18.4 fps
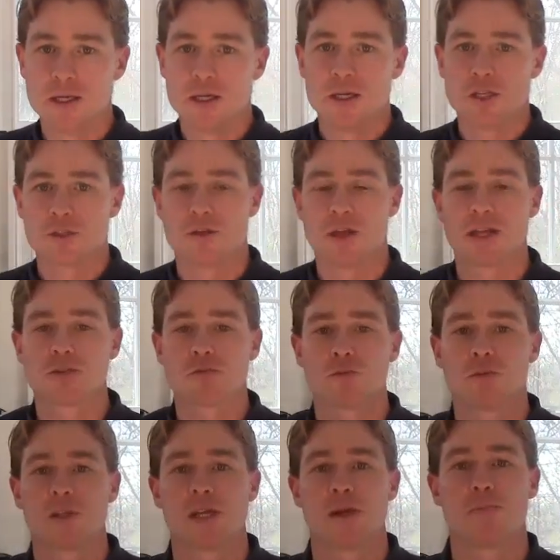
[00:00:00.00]
So that's
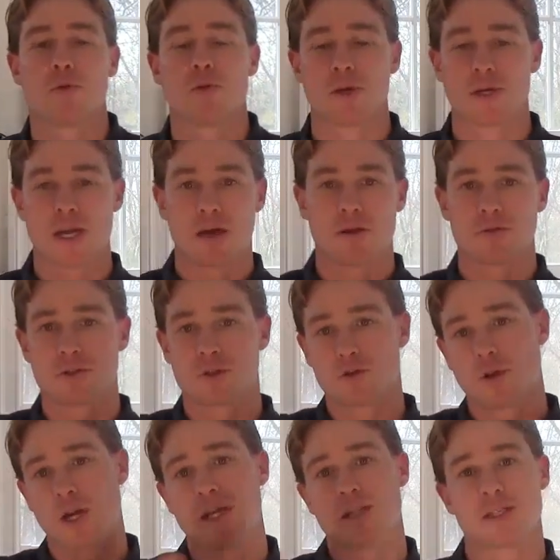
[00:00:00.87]
really important. Now,
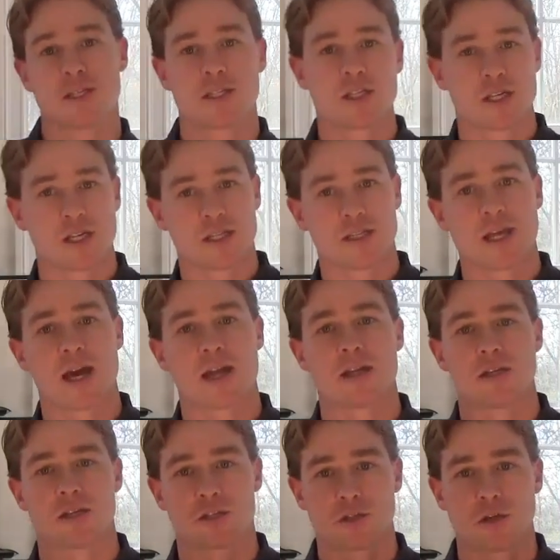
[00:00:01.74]
transitioning that
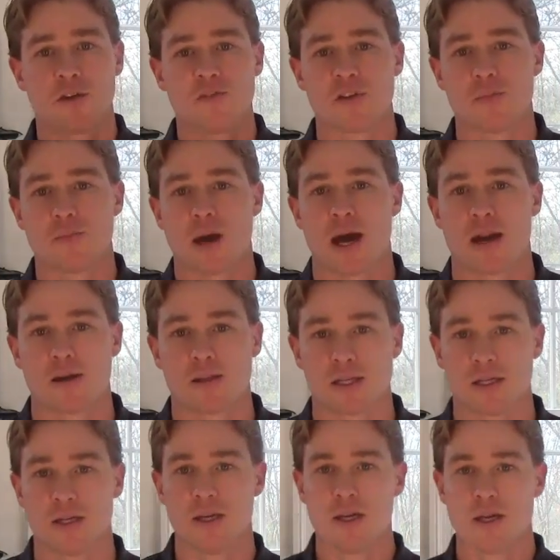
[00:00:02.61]
into surfing
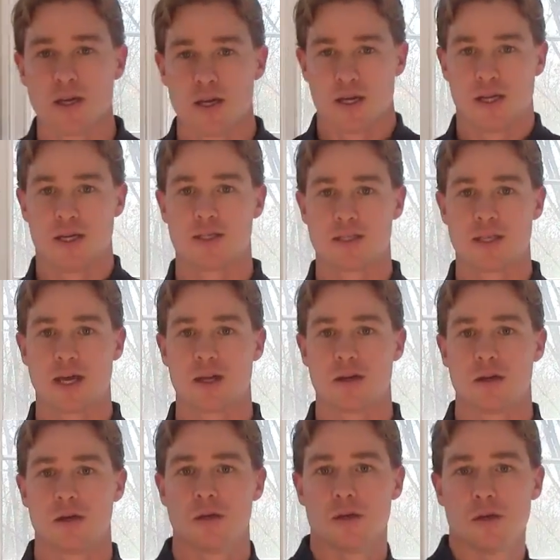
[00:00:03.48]
paddling is that
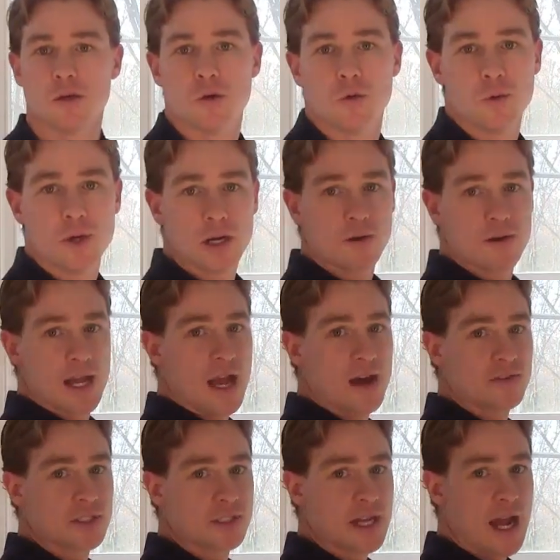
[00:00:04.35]
we don't
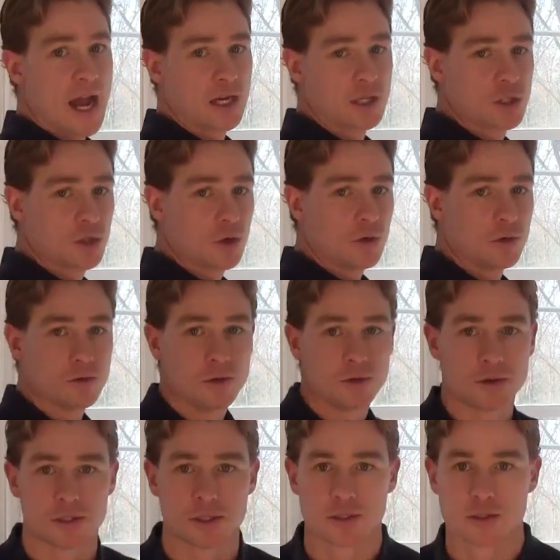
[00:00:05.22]
have stacked
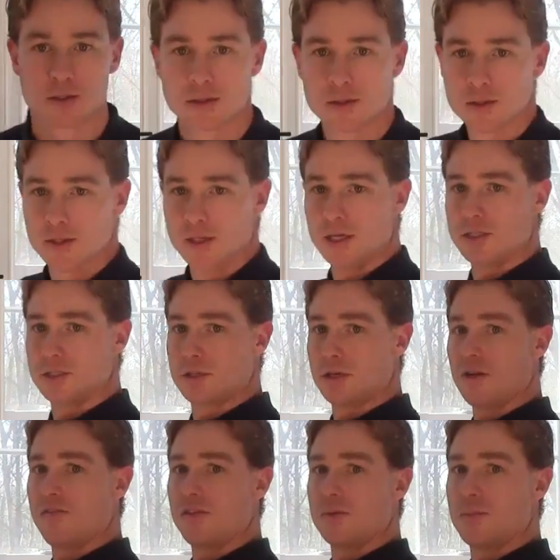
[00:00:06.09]
shoulders in
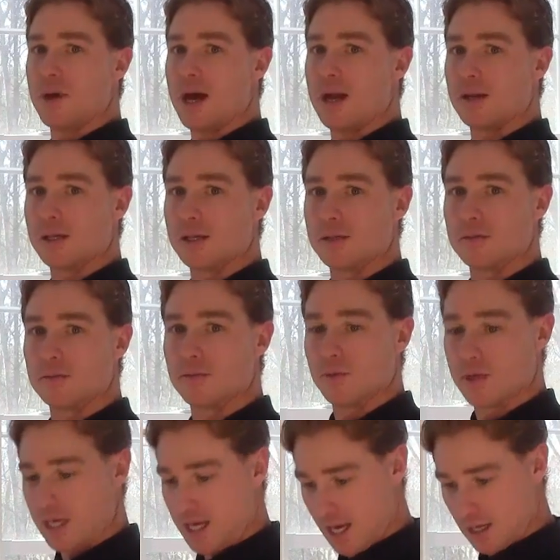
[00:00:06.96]
surfing paddling.
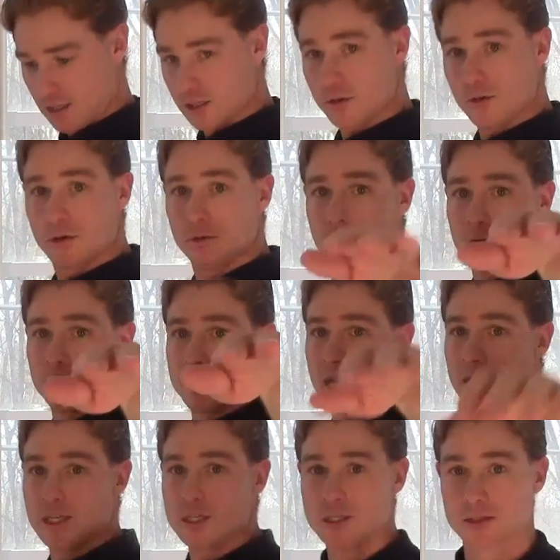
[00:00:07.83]
We can't do a
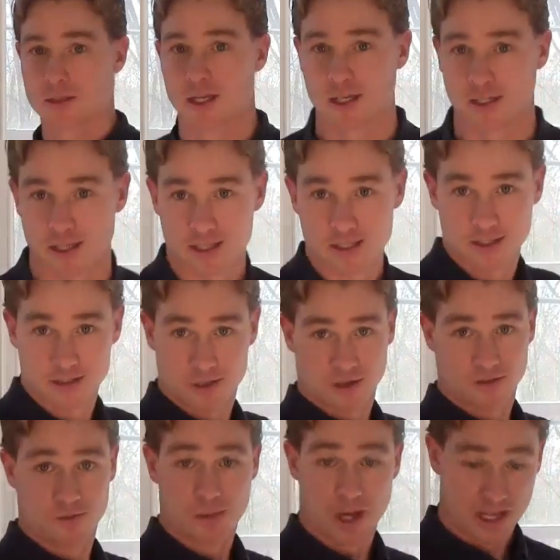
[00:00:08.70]
rotation like this in
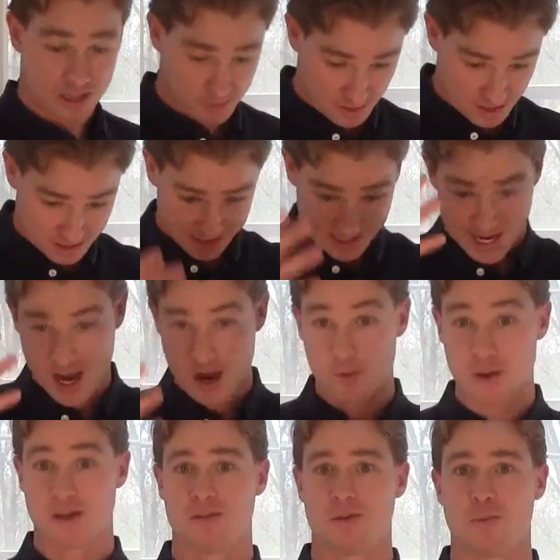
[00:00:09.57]
surfing paddling, because now
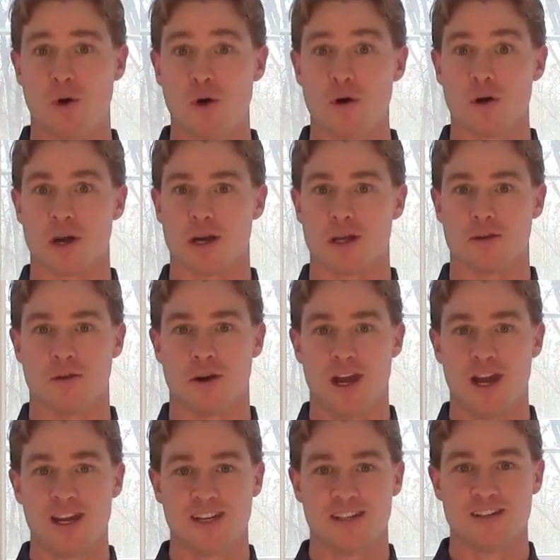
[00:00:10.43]
we have a board,
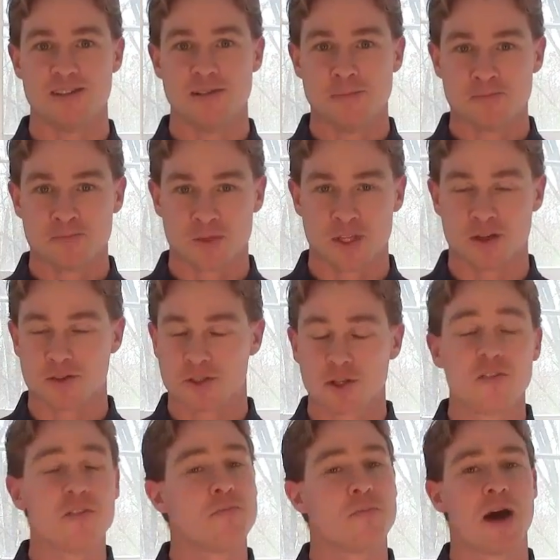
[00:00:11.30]
right?
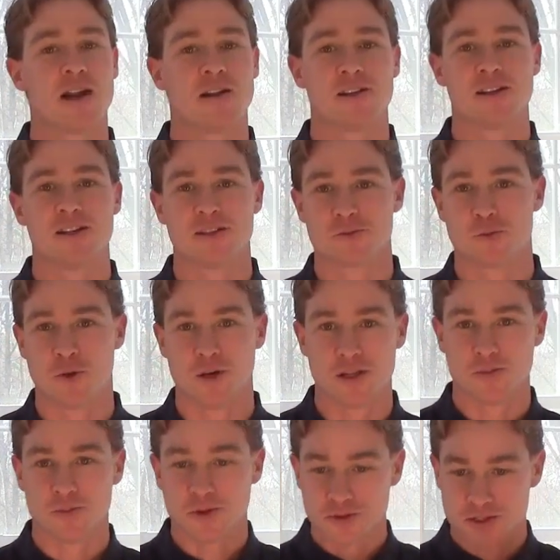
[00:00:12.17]
Surfing paddling is one of
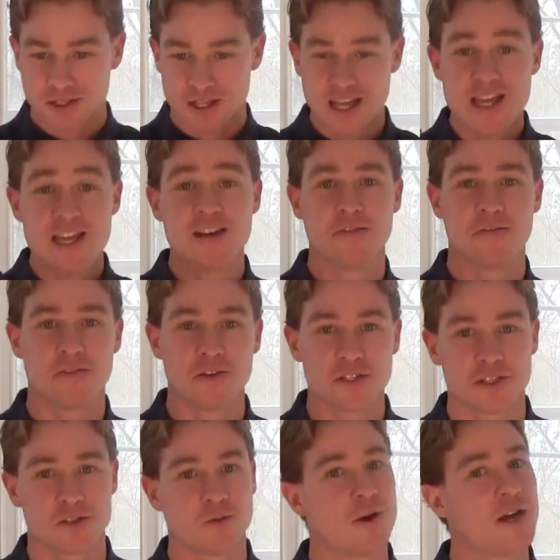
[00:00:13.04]
the most
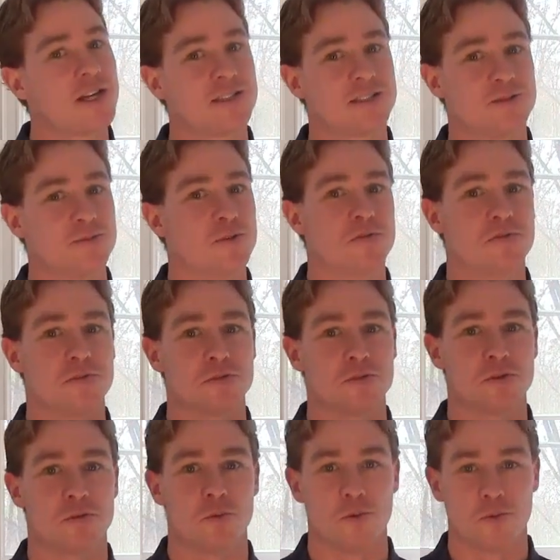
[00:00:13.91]
inefficient ways to move through
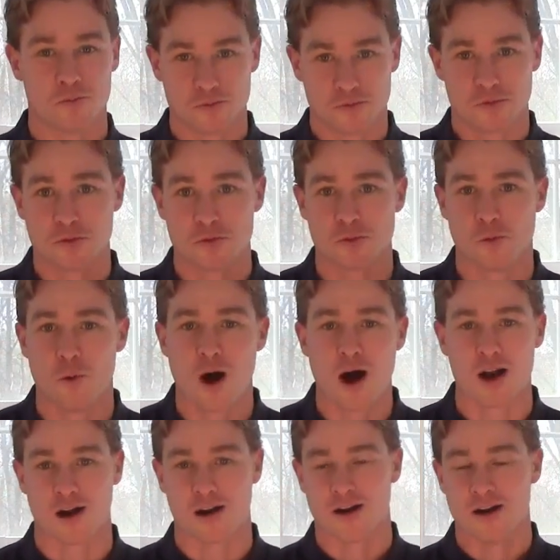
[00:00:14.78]
the
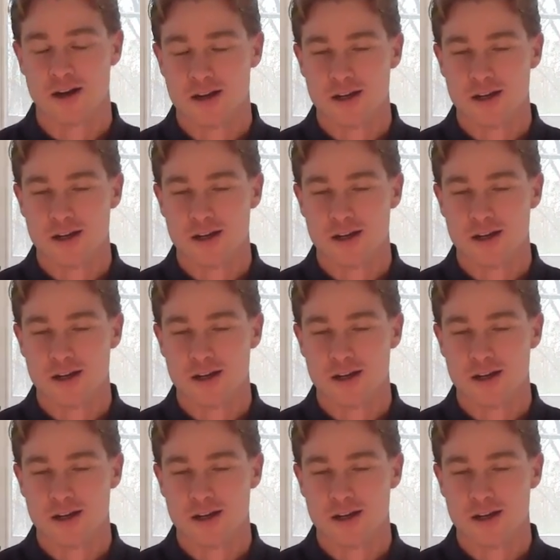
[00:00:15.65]
water.